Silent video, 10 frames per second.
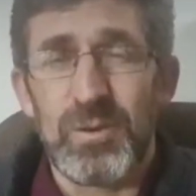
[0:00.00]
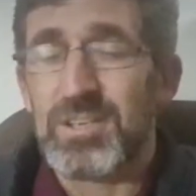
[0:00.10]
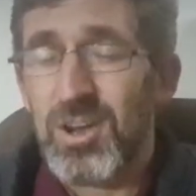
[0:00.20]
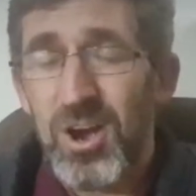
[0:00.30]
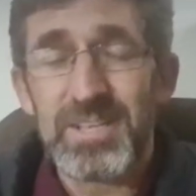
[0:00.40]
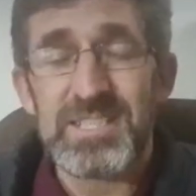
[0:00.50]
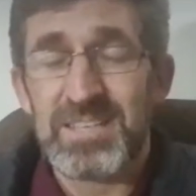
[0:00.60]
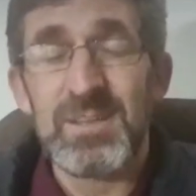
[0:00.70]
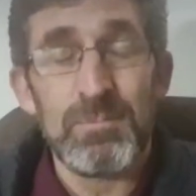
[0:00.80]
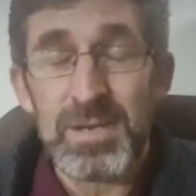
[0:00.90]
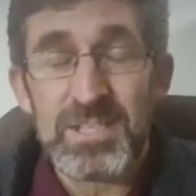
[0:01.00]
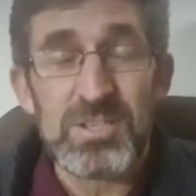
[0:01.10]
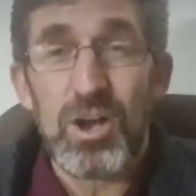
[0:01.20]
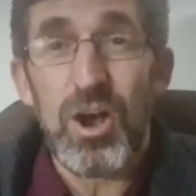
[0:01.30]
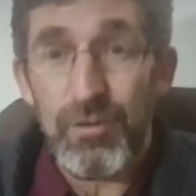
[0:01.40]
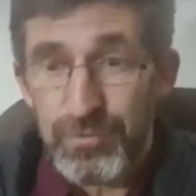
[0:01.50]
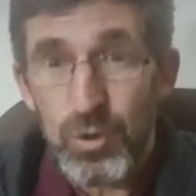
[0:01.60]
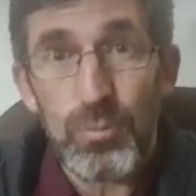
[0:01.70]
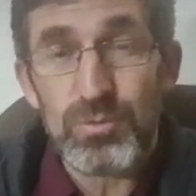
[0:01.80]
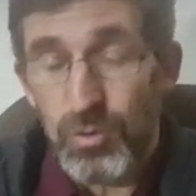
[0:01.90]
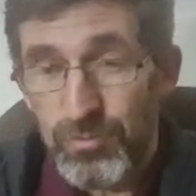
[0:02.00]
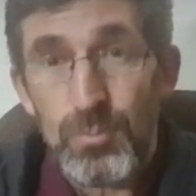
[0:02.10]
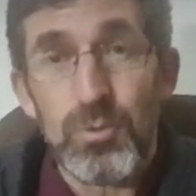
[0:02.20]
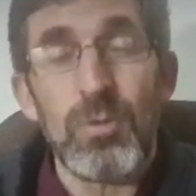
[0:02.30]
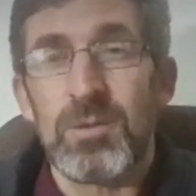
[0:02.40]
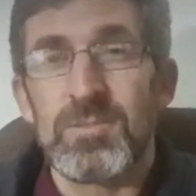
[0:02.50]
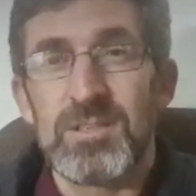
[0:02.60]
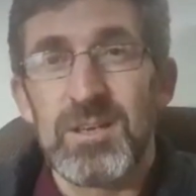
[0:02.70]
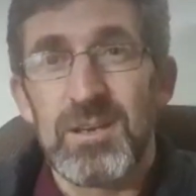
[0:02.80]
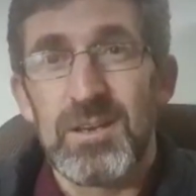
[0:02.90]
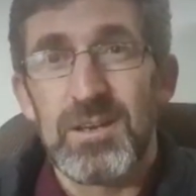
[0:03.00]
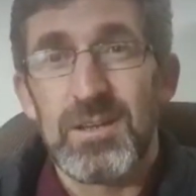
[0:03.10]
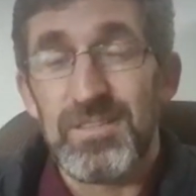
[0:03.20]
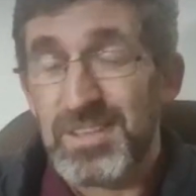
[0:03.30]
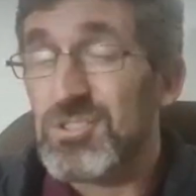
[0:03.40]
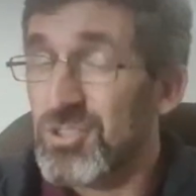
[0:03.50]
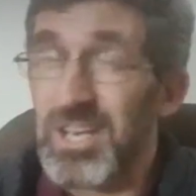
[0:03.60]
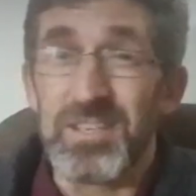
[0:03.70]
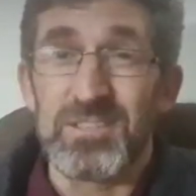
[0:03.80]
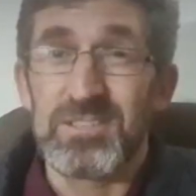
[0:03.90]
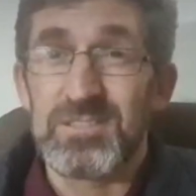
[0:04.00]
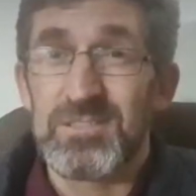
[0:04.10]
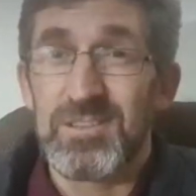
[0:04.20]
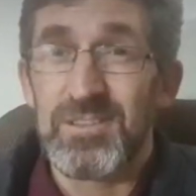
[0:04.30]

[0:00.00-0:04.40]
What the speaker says: When God is in the midst of your problems, things change.